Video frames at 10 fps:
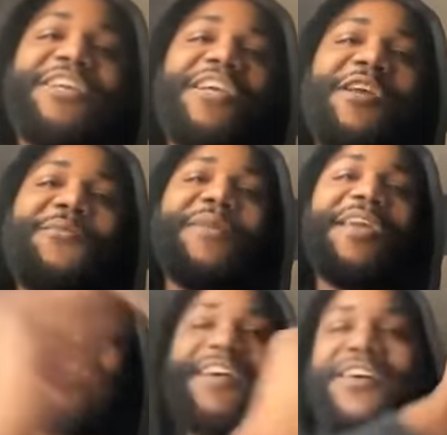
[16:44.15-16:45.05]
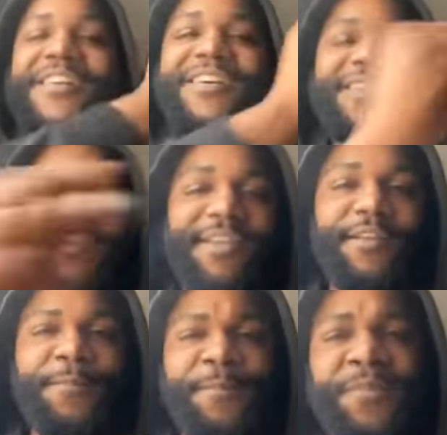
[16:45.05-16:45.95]
You hear me? Hill,
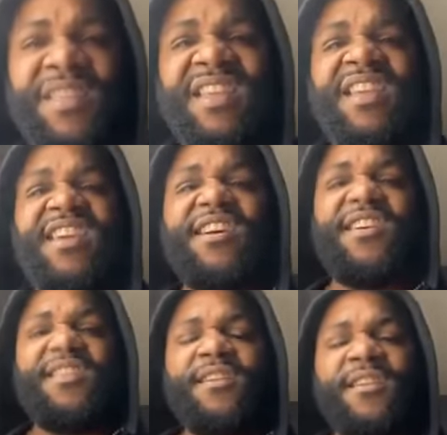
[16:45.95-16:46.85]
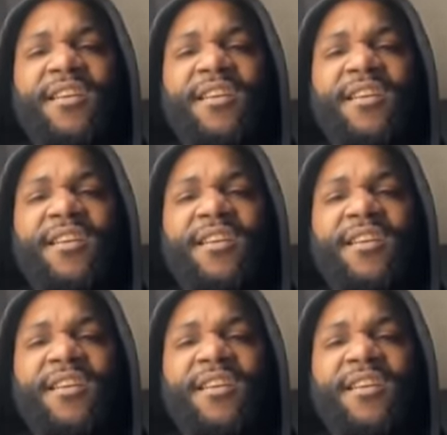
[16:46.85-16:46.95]
hill.